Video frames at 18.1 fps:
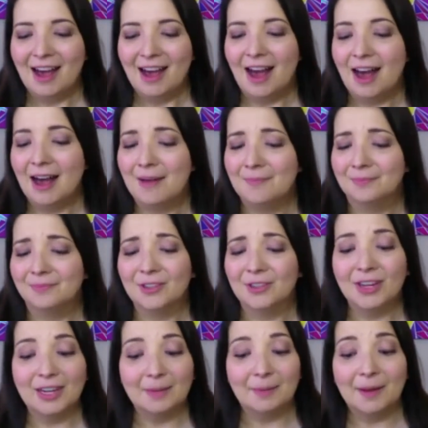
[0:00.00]
Um,
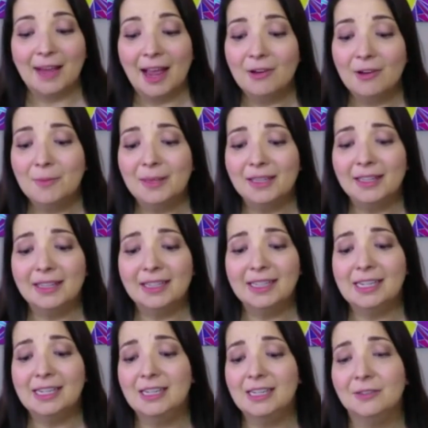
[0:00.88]
you get
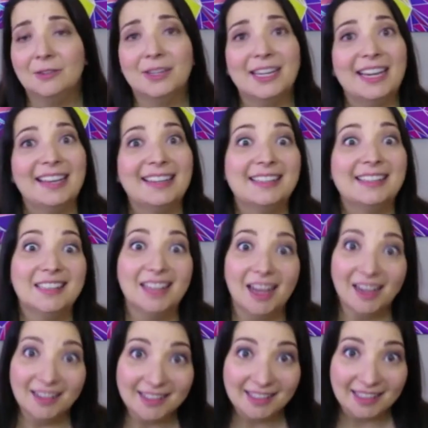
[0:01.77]
accountability, you get
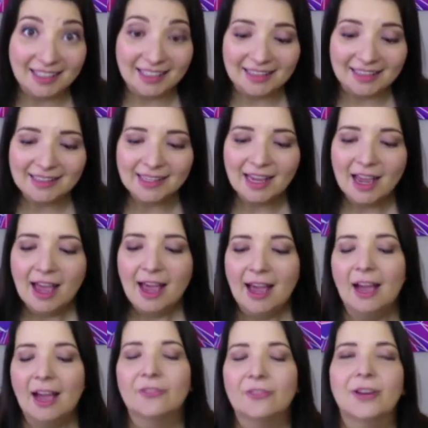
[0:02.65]
dozens
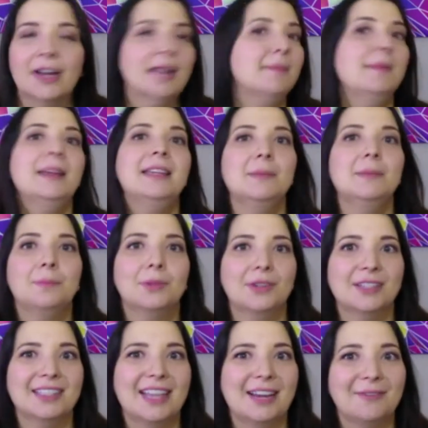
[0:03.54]
of recommended
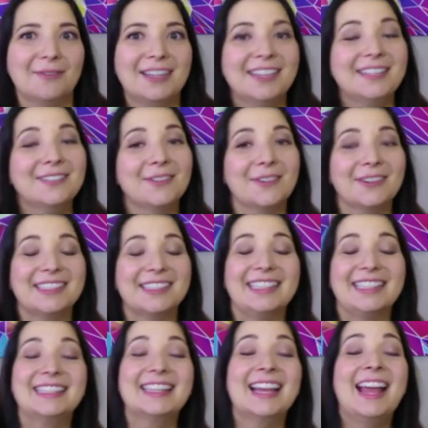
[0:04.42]
books and
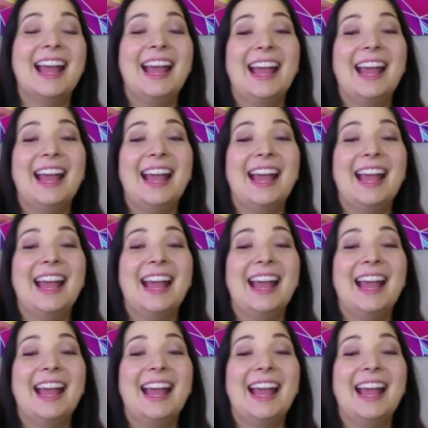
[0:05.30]
resources,